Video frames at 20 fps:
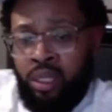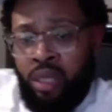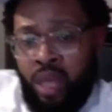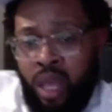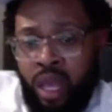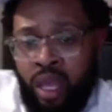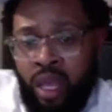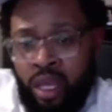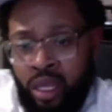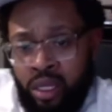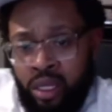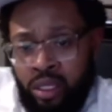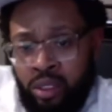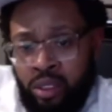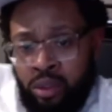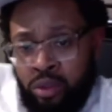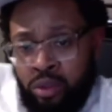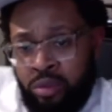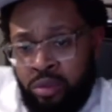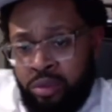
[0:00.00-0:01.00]
and
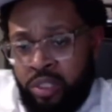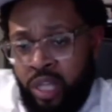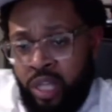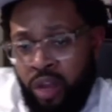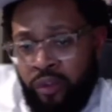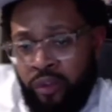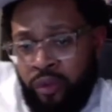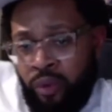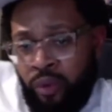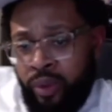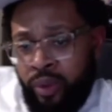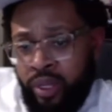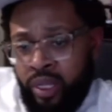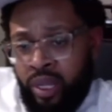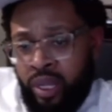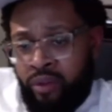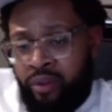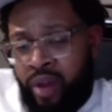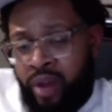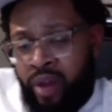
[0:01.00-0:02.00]
do some stuff where we
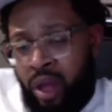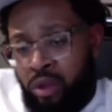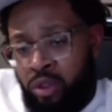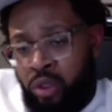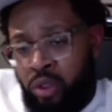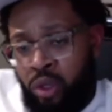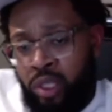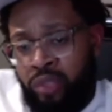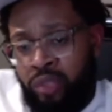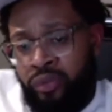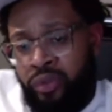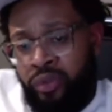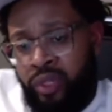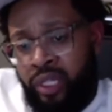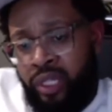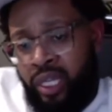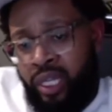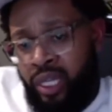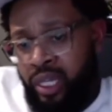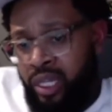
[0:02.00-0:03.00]
giving out toys for the
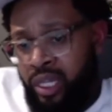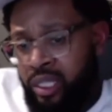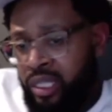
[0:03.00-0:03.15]
kids.